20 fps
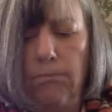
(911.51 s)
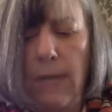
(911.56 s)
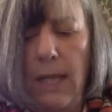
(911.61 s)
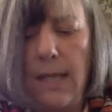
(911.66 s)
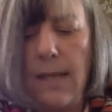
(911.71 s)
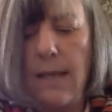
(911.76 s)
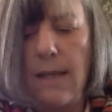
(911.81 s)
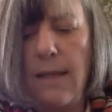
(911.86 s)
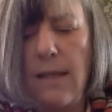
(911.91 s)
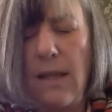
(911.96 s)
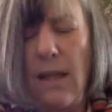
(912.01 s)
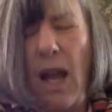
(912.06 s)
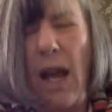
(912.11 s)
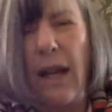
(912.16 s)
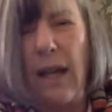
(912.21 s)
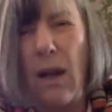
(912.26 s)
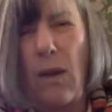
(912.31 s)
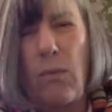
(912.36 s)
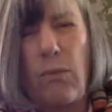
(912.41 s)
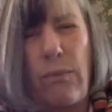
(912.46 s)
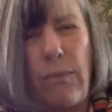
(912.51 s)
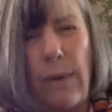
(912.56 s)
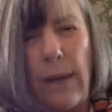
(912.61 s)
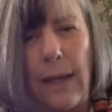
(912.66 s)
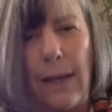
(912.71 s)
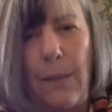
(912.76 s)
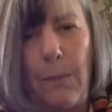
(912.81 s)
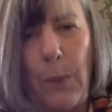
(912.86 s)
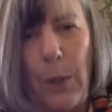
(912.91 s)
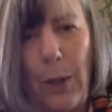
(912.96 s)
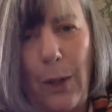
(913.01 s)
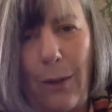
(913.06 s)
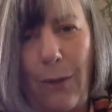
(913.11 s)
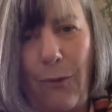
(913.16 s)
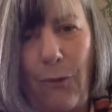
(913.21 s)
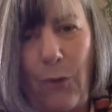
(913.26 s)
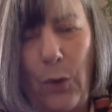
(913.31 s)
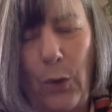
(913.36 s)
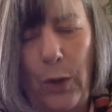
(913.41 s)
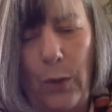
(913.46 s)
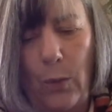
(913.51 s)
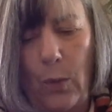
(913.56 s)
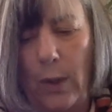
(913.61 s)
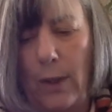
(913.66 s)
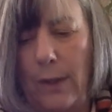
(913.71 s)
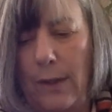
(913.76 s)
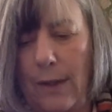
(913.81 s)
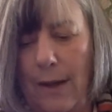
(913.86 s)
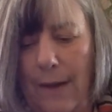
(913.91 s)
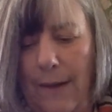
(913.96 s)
this is like a rebirth for you. What did I